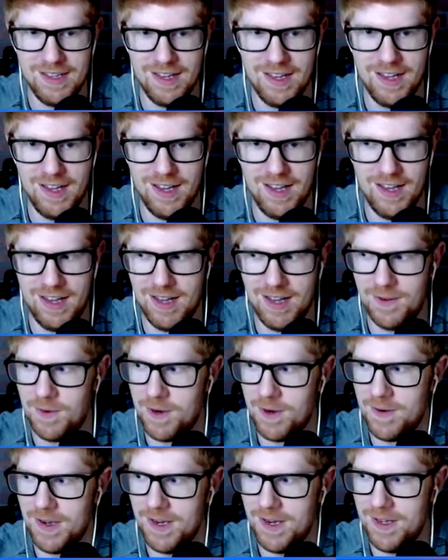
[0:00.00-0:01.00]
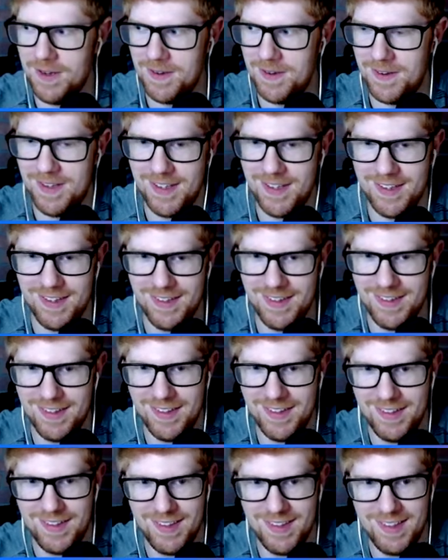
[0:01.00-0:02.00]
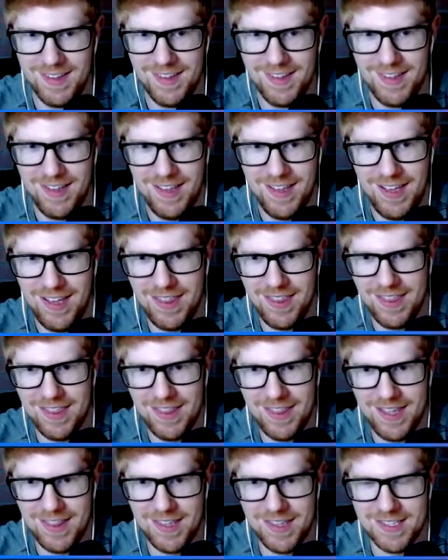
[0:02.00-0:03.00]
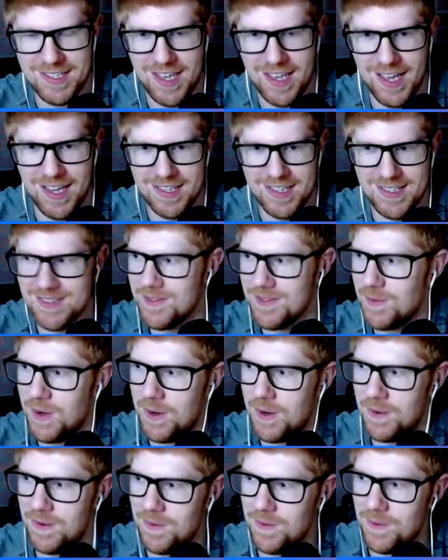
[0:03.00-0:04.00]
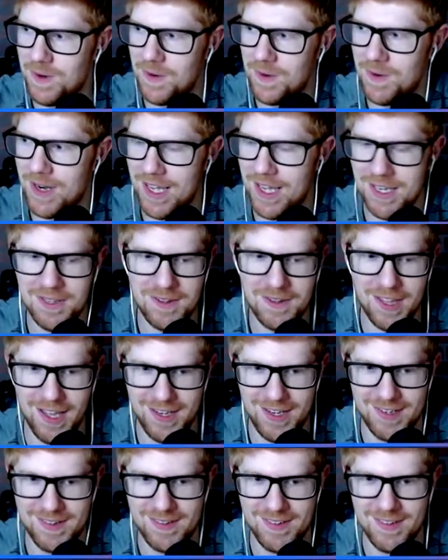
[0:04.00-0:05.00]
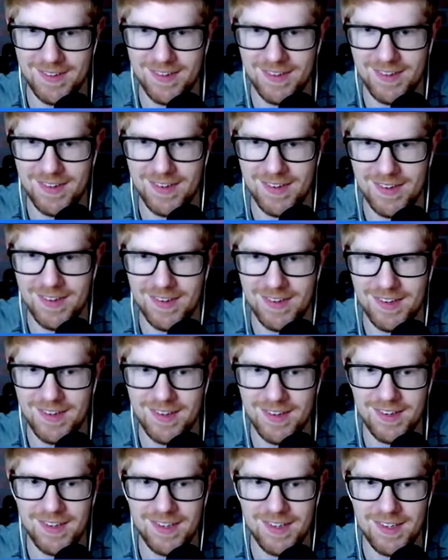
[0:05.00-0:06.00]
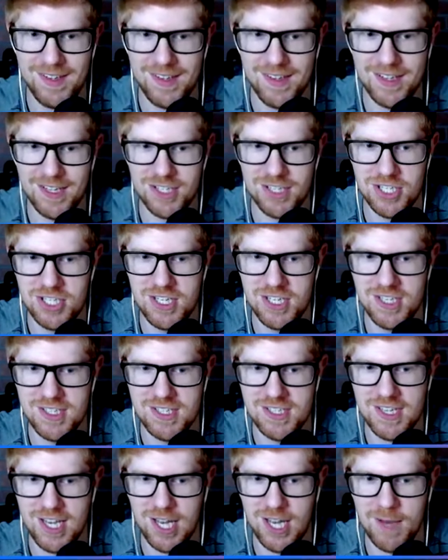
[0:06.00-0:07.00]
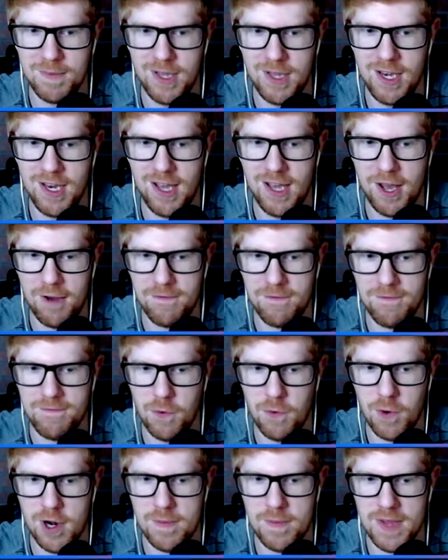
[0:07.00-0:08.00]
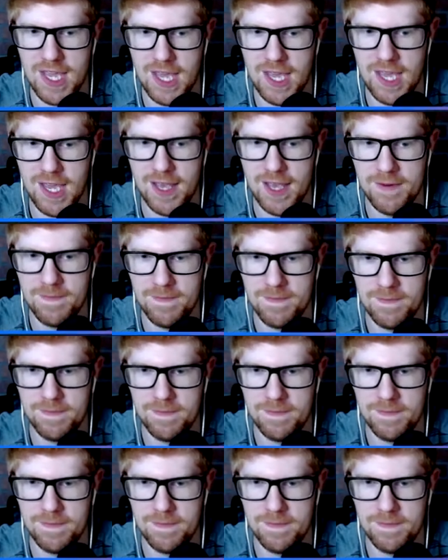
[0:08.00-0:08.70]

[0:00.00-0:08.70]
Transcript: Uh, what do I do? In in this case, what what would I do then? Cause she's coming for me.